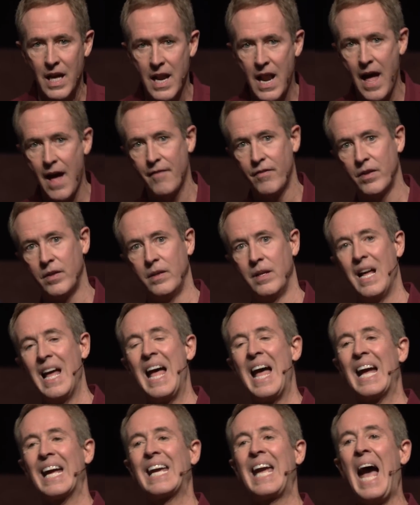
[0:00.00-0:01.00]
in heaven.
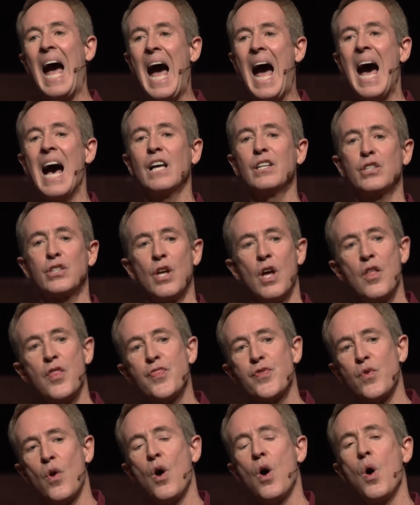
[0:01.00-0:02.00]
Cast,
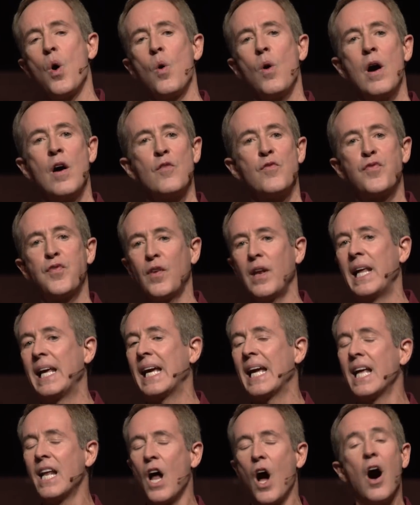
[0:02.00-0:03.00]
throw,
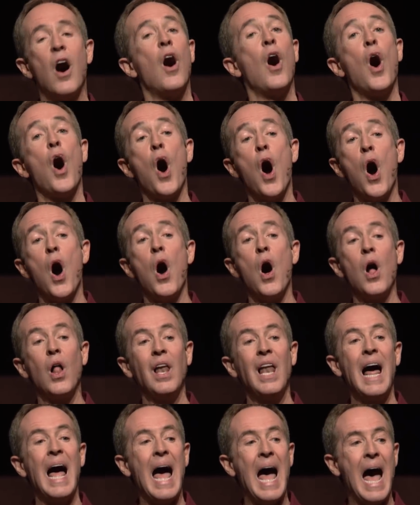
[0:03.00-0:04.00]
fling it
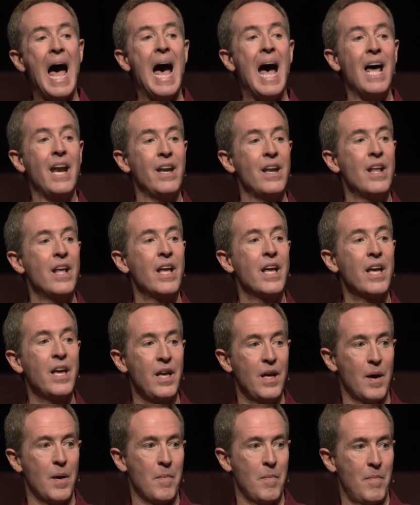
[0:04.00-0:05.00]
all at
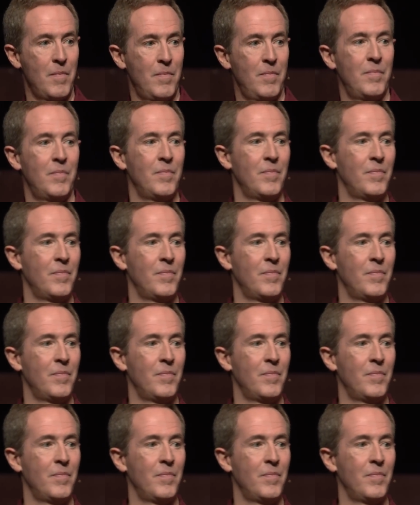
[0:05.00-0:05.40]
him.